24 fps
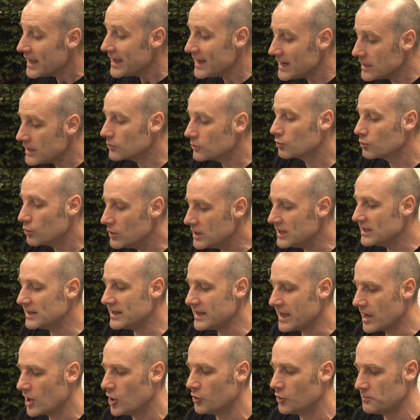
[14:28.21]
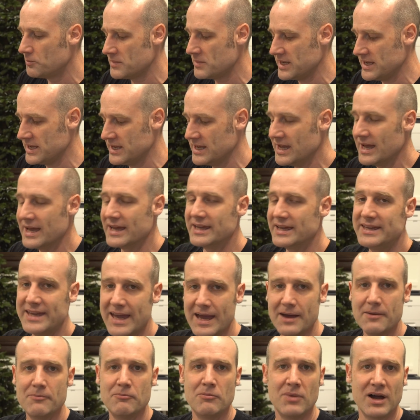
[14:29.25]
It really helped me
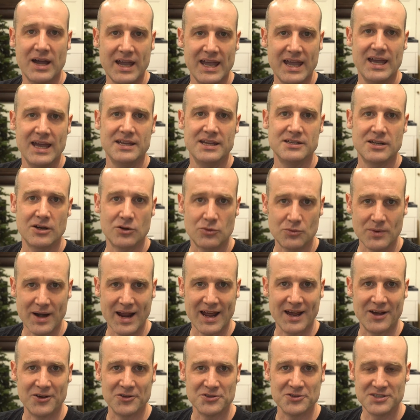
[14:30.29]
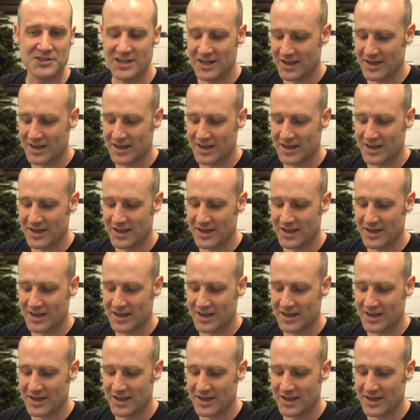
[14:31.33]
get my head around